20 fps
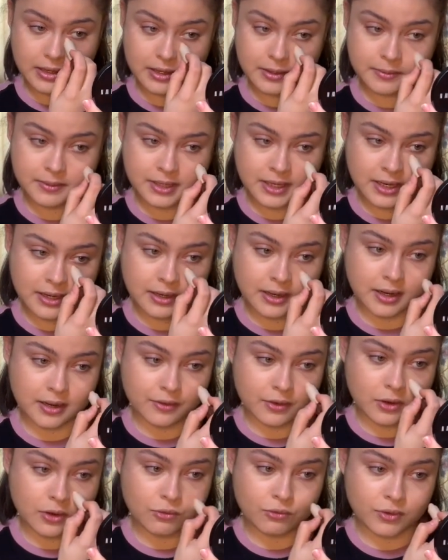I'm saying like
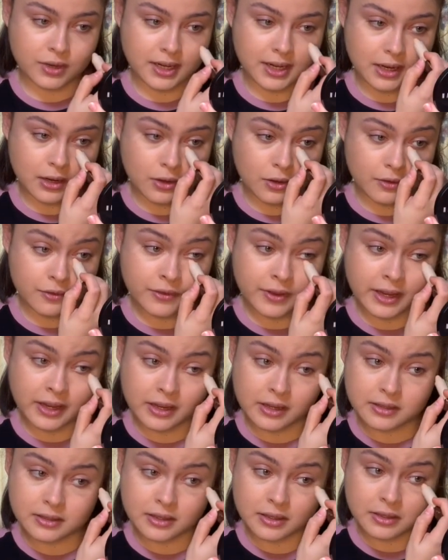I've got really hot
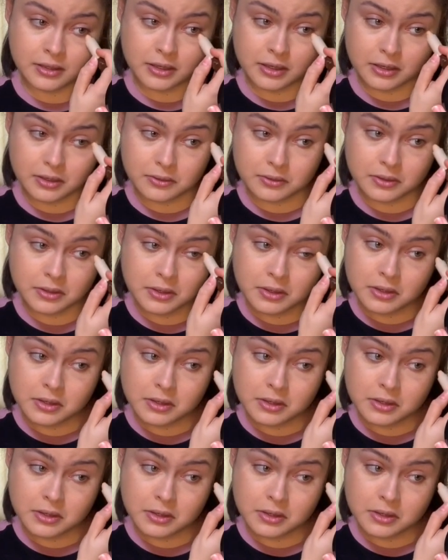fingers, I don't.